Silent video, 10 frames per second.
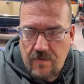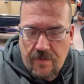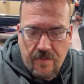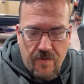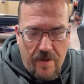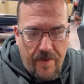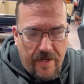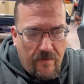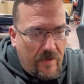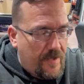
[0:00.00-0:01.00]
We're going to try and make
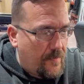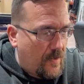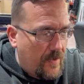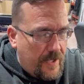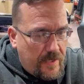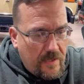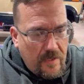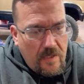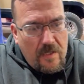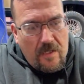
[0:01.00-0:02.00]
it run tomorrow night
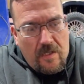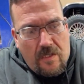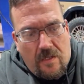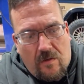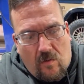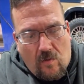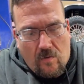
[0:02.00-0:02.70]
or